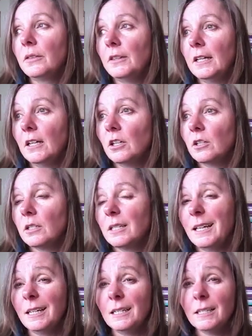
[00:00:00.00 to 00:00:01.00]
There's
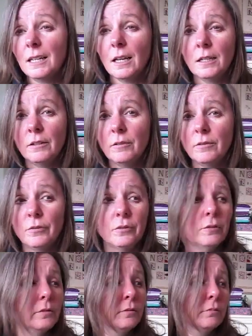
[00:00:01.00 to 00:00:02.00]
not a ton
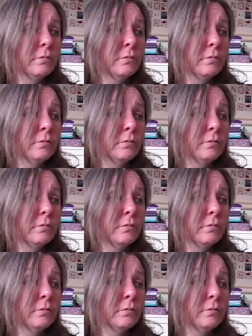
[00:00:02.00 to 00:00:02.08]
of,